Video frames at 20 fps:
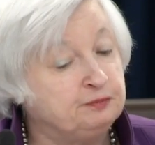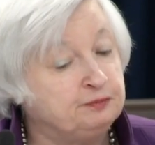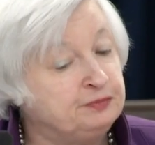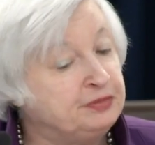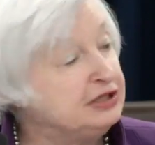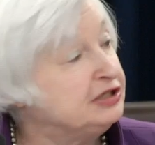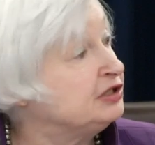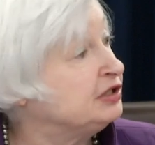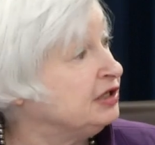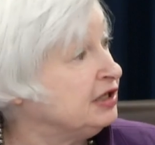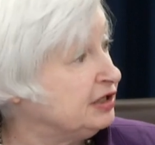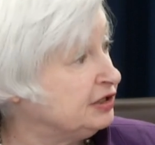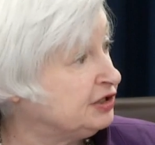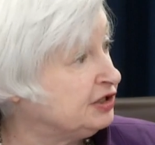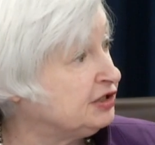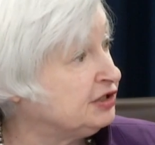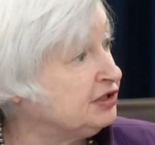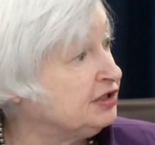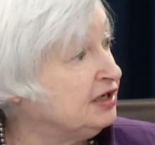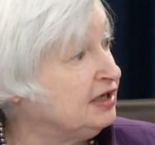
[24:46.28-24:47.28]

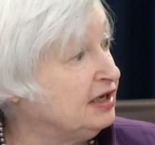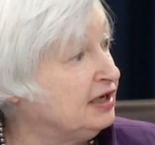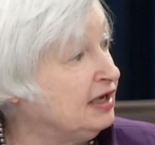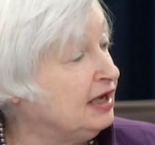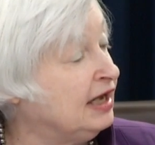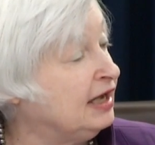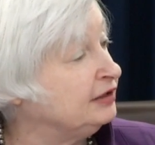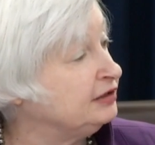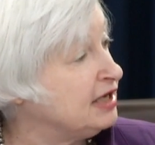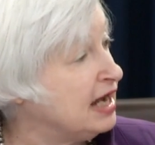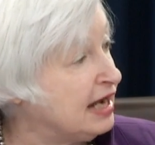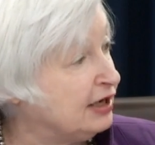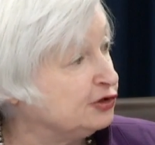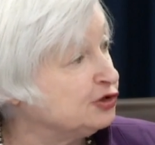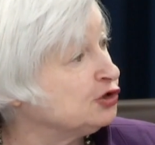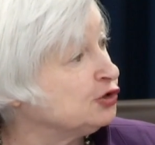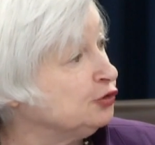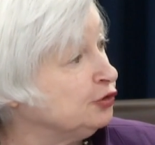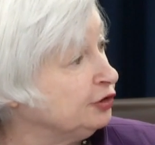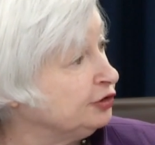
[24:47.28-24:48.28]
business and
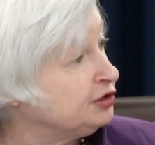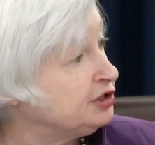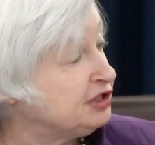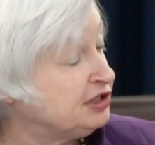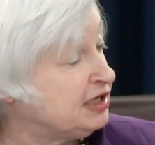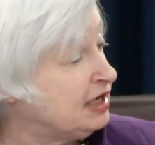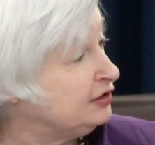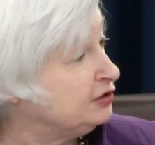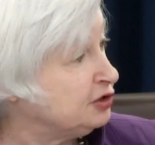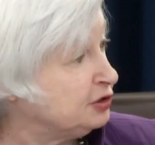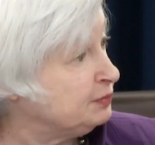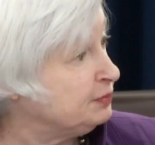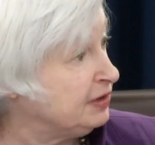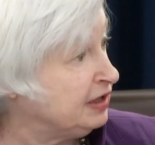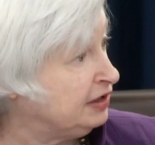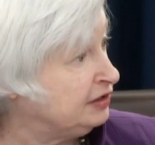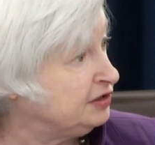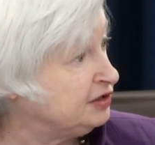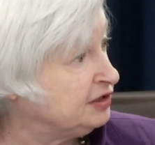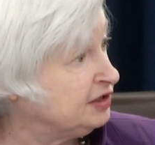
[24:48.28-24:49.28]
household
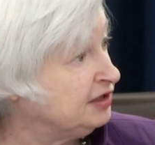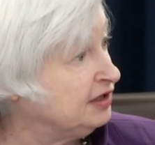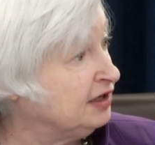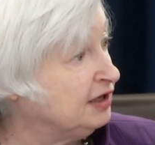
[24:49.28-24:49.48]
sentiment